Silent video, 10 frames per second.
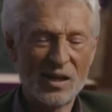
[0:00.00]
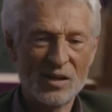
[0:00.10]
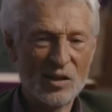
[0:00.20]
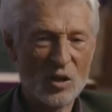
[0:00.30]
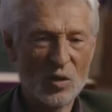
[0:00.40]

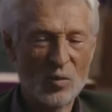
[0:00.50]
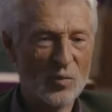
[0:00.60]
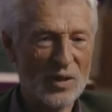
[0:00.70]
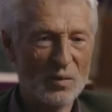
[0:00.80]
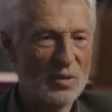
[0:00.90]
you know,
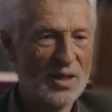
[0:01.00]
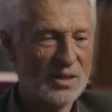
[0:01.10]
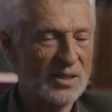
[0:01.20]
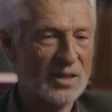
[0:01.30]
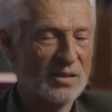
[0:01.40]
when
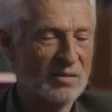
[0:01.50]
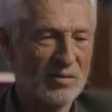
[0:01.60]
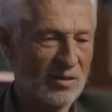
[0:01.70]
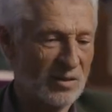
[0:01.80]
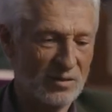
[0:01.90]
Laplace said
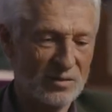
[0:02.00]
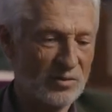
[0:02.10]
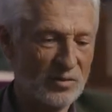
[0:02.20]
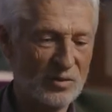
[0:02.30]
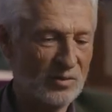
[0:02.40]
uh,
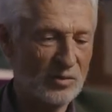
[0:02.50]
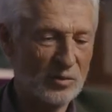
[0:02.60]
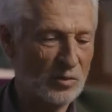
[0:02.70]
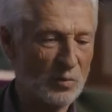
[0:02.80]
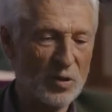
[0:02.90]
to,
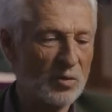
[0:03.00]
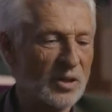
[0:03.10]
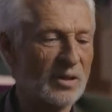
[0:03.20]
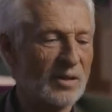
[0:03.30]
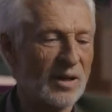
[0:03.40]
to
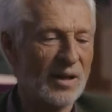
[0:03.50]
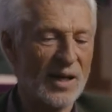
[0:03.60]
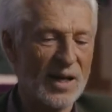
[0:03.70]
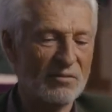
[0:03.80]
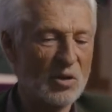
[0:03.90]
Napoleon,
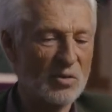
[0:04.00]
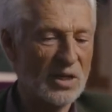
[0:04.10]
I have no